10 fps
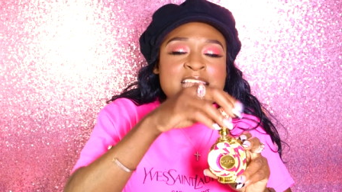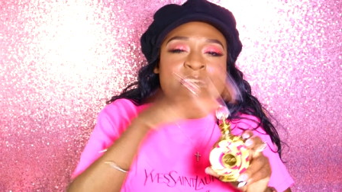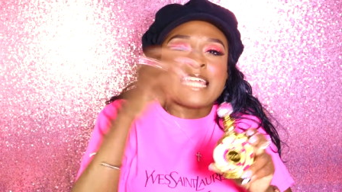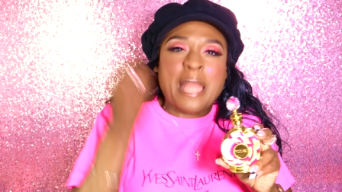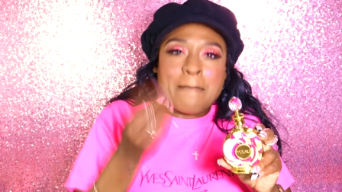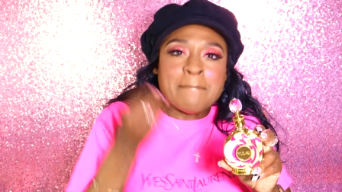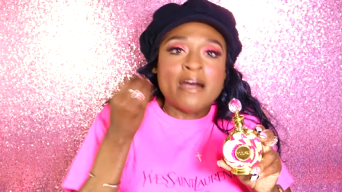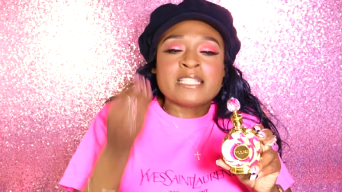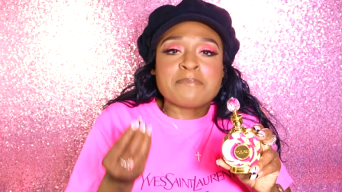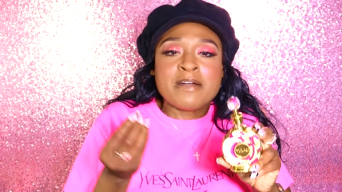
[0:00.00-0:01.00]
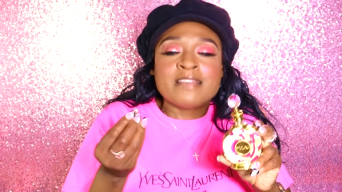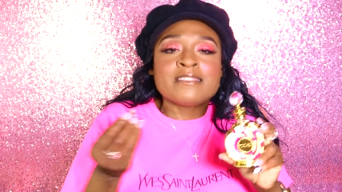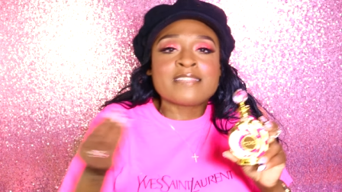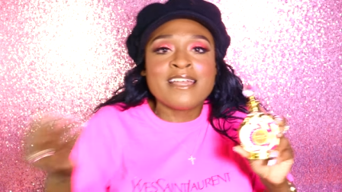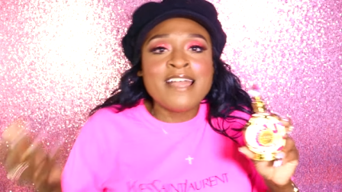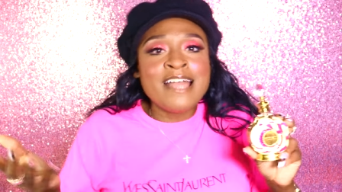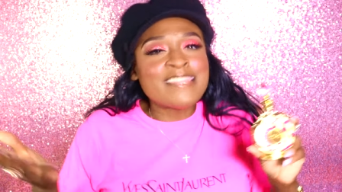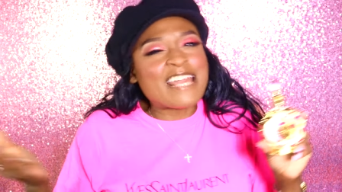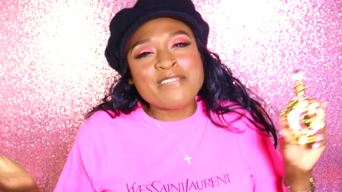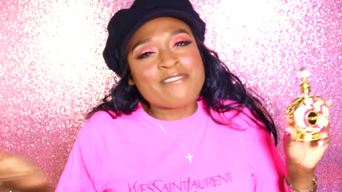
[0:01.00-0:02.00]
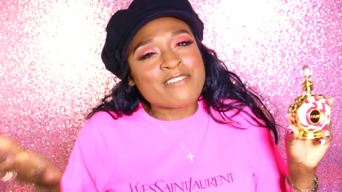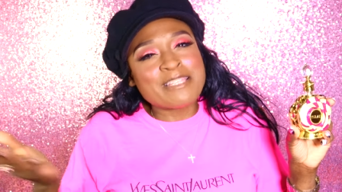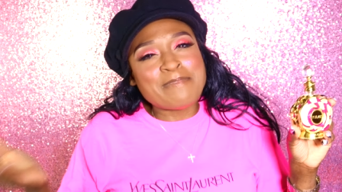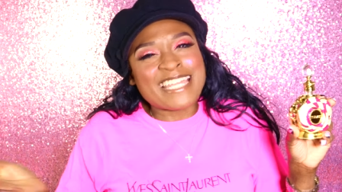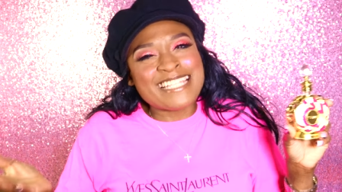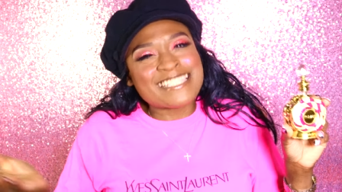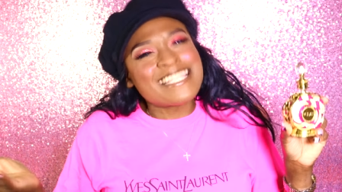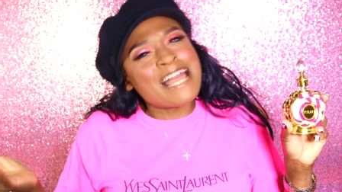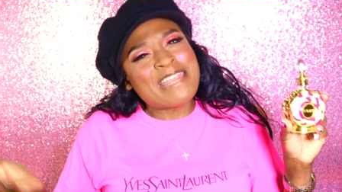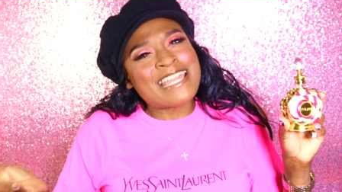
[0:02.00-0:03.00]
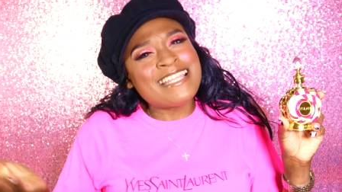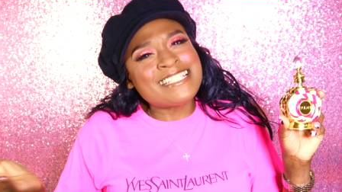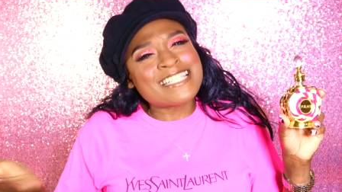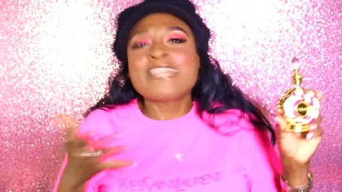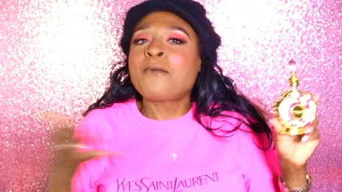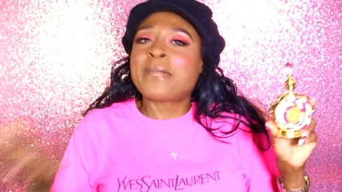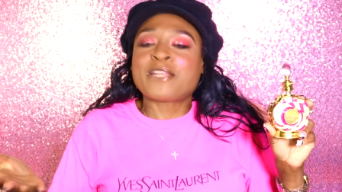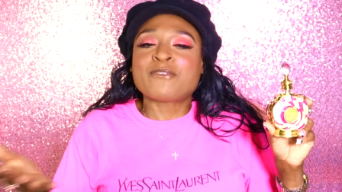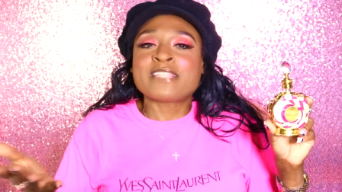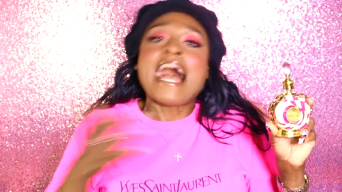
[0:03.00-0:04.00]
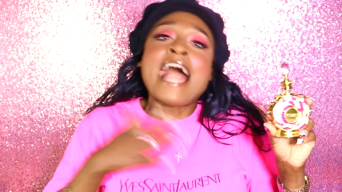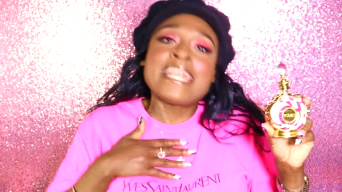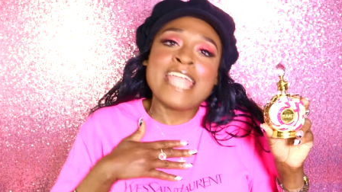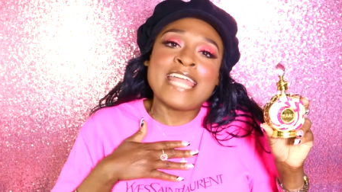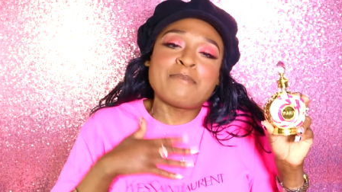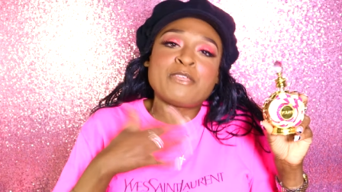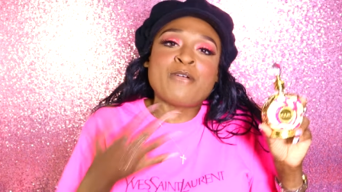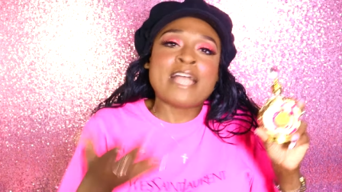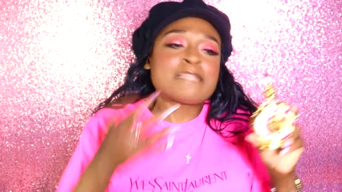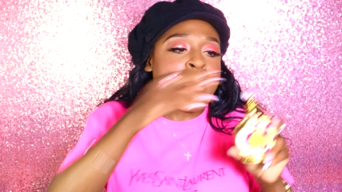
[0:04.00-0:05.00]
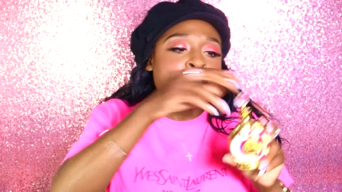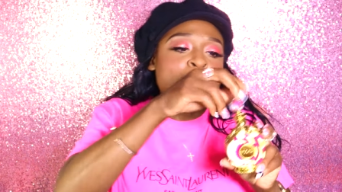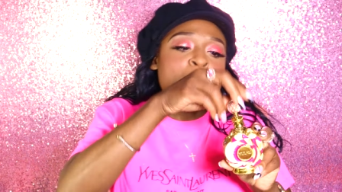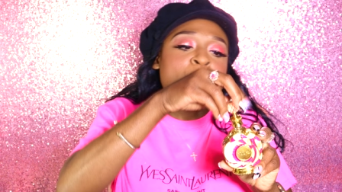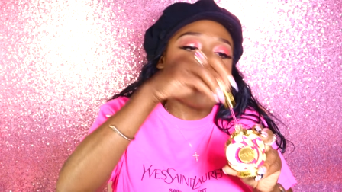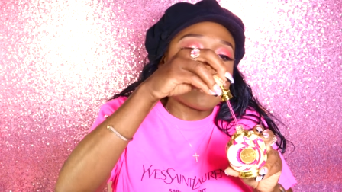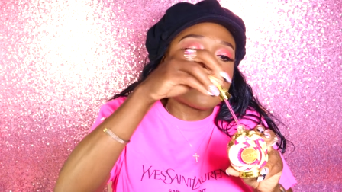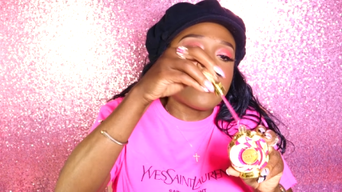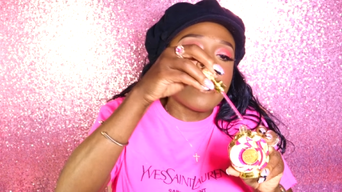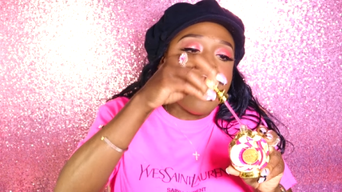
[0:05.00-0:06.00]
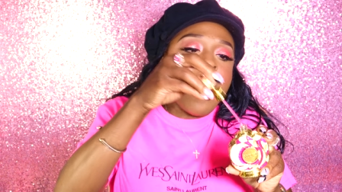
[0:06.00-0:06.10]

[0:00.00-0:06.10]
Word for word: not like that musk musk. That don't even really make any sense. That make any sense? It don't make no sense. I get it, but you guys probably won't get it.